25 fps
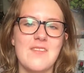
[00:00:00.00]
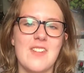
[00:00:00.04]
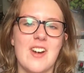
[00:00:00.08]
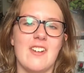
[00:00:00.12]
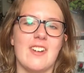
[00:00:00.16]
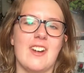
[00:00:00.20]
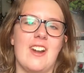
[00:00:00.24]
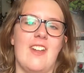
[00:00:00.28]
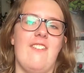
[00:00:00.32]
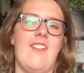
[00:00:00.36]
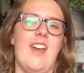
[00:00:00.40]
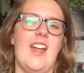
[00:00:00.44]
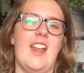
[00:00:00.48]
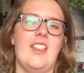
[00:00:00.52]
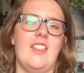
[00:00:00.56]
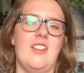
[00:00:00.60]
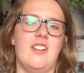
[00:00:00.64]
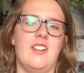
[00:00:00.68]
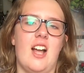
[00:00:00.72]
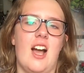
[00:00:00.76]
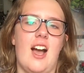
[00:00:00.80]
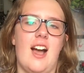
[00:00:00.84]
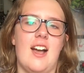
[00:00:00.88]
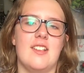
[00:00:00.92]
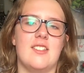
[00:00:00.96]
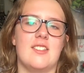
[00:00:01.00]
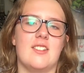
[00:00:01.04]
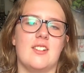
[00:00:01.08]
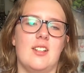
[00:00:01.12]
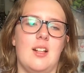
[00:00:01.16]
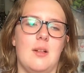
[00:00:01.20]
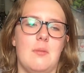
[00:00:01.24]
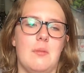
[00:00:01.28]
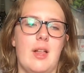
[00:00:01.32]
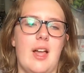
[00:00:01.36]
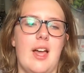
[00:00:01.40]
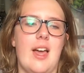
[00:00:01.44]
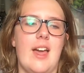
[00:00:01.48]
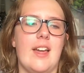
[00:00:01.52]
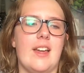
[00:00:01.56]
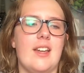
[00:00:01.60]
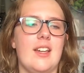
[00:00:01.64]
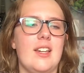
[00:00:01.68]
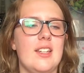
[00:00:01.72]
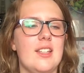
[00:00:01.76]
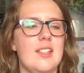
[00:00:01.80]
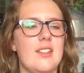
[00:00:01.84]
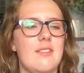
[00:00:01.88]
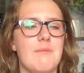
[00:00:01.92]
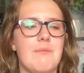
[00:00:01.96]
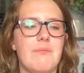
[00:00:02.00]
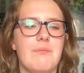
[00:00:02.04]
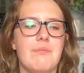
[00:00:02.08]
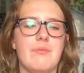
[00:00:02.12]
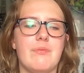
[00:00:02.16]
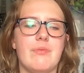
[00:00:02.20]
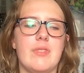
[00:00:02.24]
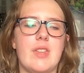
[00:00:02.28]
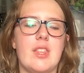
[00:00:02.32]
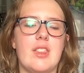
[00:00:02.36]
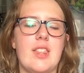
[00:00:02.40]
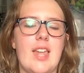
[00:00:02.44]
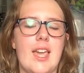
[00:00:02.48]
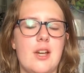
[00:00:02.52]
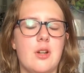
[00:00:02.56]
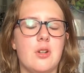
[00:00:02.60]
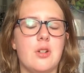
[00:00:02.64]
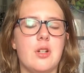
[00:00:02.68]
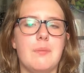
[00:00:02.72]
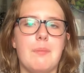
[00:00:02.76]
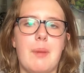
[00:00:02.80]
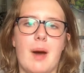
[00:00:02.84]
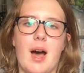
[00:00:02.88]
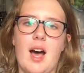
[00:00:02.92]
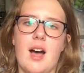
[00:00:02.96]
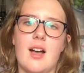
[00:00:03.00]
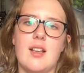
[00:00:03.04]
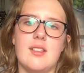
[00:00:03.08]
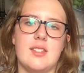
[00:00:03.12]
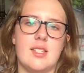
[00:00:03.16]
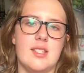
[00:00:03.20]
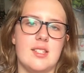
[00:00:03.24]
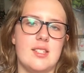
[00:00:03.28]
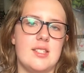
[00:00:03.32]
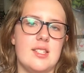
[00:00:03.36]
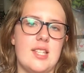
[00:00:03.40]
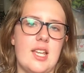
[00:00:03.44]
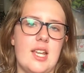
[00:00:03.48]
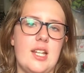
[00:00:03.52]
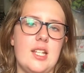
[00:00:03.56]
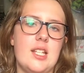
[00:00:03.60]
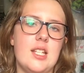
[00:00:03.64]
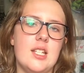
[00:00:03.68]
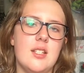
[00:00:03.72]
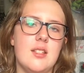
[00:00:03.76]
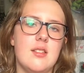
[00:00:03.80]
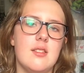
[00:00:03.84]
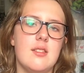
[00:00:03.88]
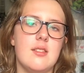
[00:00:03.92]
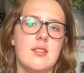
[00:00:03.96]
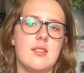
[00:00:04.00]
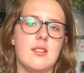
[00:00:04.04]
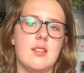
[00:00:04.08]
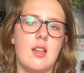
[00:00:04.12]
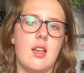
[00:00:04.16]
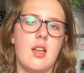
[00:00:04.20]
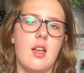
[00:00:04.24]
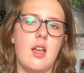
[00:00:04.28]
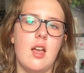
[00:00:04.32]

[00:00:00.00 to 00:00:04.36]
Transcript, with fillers: but when I found out they're in high school, I'm like, they could pass as seniors,